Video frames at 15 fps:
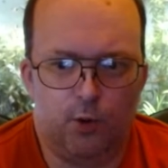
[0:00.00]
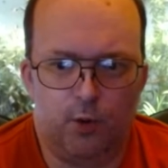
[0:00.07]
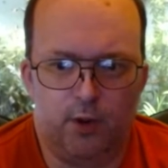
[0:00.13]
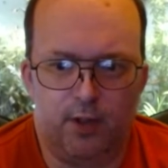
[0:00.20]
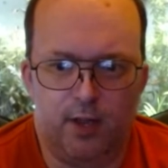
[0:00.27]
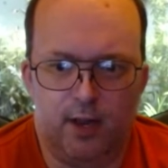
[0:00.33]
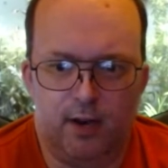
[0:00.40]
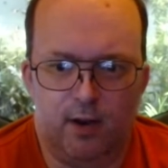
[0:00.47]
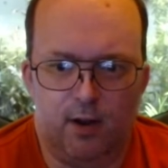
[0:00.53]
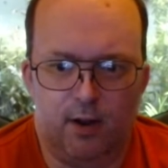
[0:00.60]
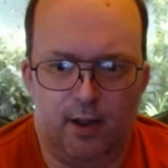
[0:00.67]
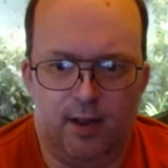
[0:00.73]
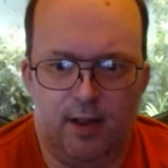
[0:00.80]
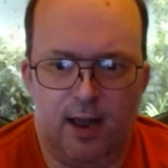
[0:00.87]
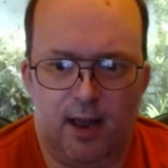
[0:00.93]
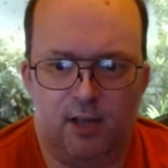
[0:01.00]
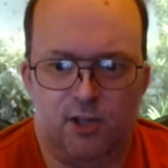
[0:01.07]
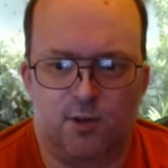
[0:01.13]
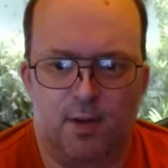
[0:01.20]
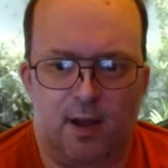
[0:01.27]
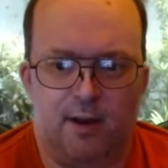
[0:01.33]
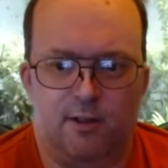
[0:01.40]
within like X
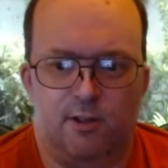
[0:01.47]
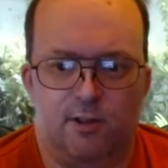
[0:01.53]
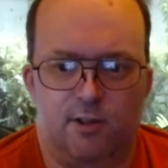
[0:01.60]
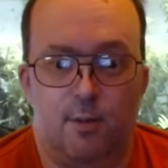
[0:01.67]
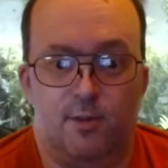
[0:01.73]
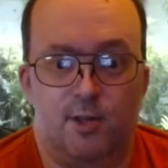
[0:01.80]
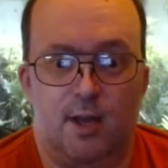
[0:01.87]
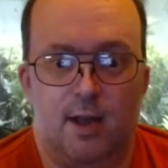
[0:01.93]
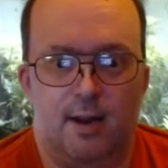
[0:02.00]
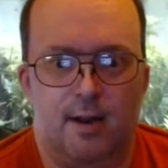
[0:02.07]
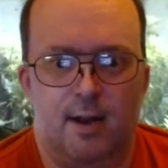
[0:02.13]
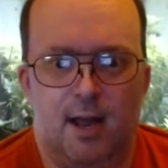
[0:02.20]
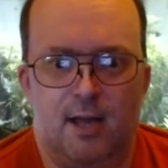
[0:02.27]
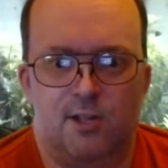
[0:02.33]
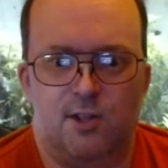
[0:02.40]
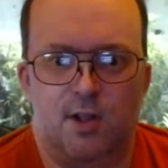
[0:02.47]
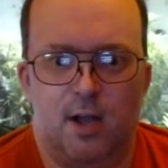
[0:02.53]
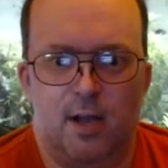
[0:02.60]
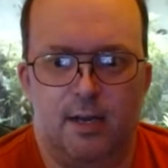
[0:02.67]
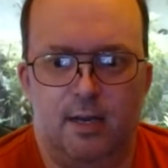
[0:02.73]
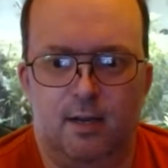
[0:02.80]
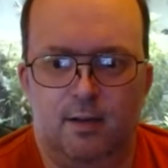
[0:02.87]
amount of time to get it next
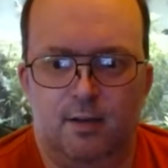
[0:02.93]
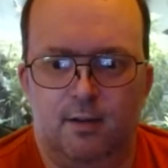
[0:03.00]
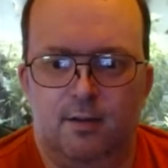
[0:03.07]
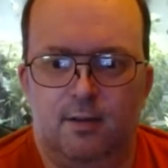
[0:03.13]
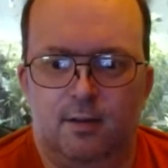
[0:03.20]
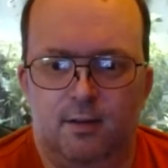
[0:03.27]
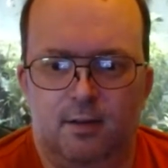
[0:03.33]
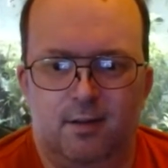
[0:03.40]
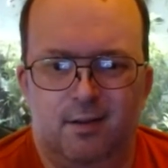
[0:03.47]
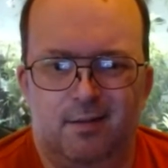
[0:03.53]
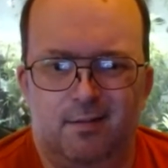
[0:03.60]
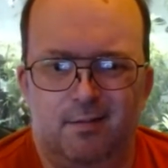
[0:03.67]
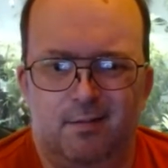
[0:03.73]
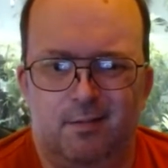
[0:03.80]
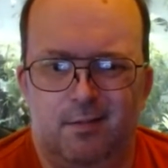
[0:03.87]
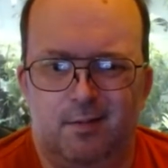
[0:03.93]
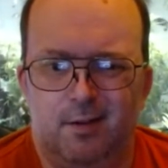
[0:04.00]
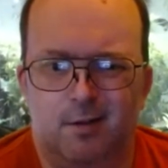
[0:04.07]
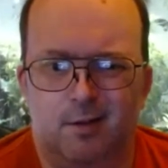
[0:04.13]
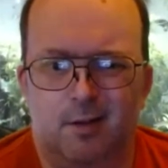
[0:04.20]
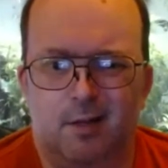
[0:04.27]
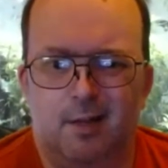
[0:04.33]
day.
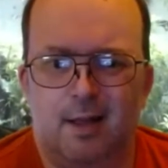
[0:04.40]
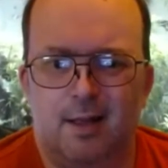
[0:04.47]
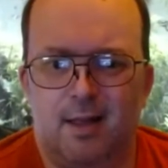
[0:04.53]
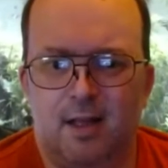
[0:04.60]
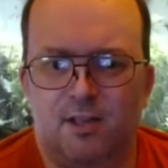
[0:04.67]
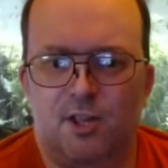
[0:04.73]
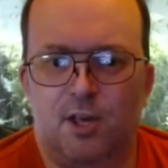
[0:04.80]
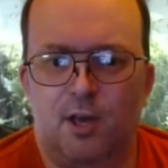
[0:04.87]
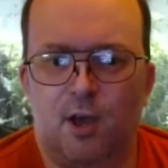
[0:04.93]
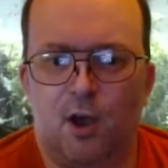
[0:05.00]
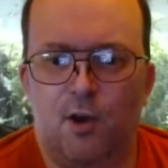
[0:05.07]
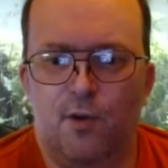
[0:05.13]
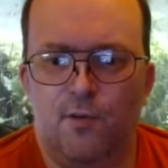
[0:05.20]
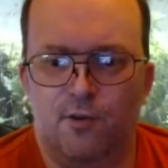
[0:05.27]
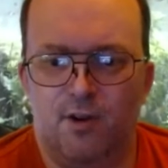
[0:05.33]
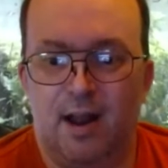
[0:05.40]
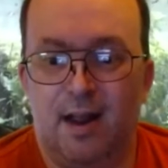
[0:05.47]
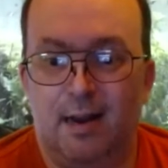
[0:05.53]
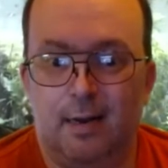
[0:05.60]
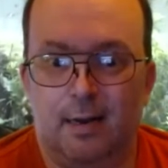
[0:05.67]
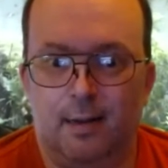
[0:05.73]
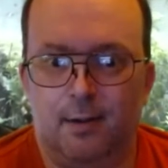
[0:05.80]
Let that tick over and then
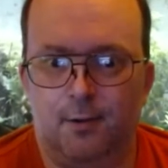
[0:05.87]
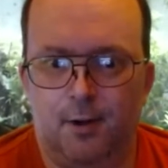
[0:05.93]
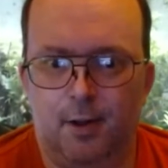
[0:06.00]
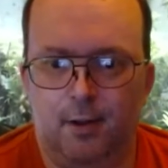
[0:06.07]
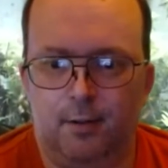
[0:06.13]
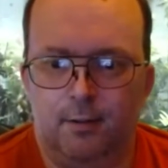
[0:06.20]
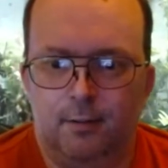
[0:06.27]
click on it.